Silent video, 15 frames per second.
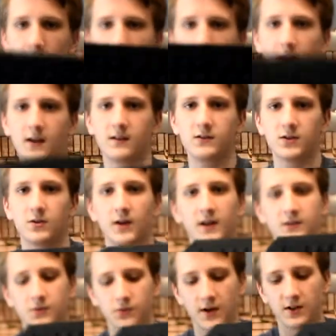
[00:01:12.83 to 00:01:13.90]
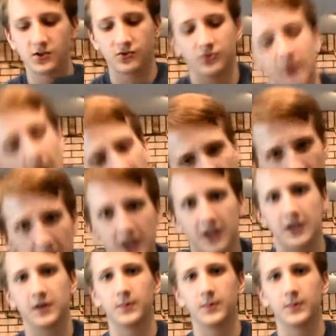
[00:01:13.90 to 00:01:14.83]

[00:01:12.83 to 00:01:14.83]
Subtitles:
and so it has a red stripe,